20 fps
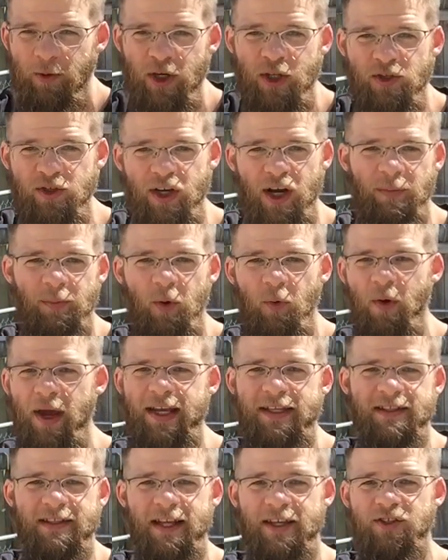we're going to use a couple
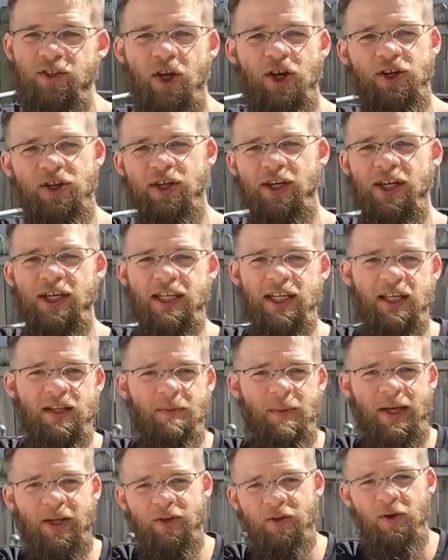weights, and that's all you're going to need
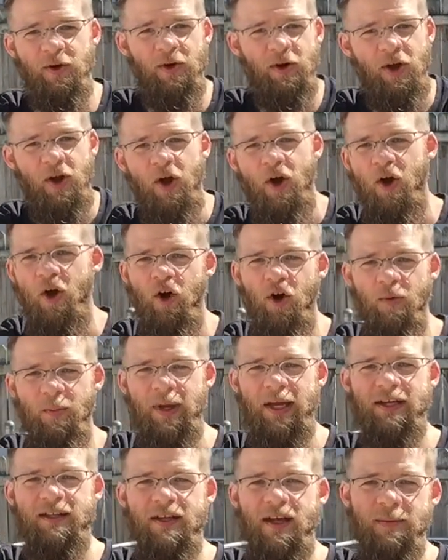to make your own
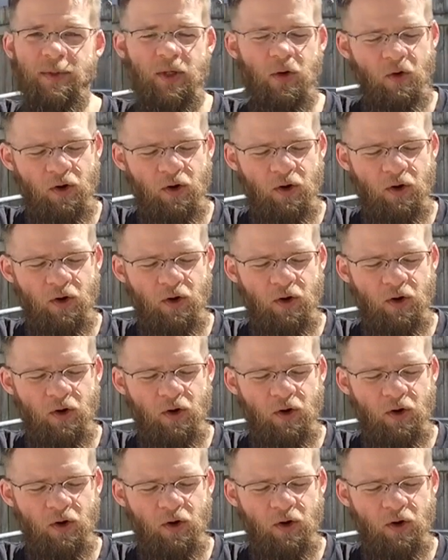homemade dummy,